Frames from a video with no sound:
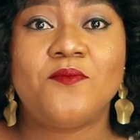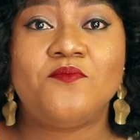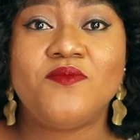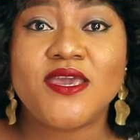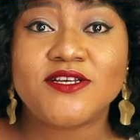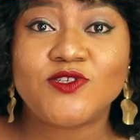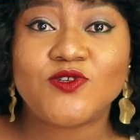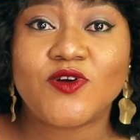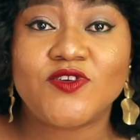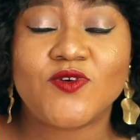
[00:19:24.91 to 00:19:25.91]
make
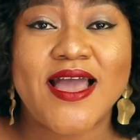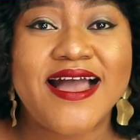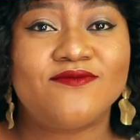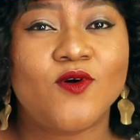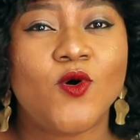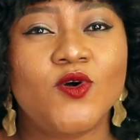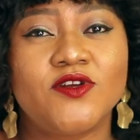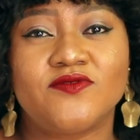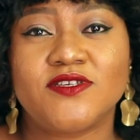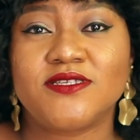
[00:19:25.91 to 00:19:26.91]
sure you have
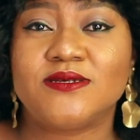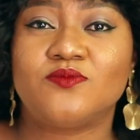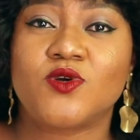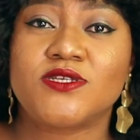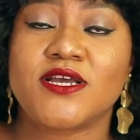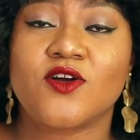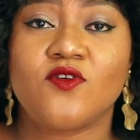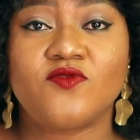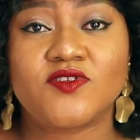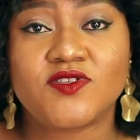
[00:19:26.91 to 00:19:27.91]
all of these important
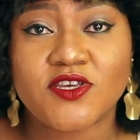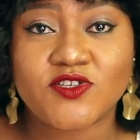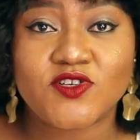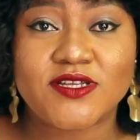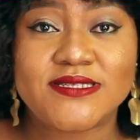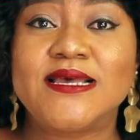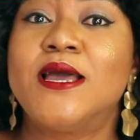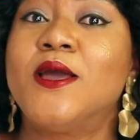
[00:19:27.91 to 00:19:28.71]
conversations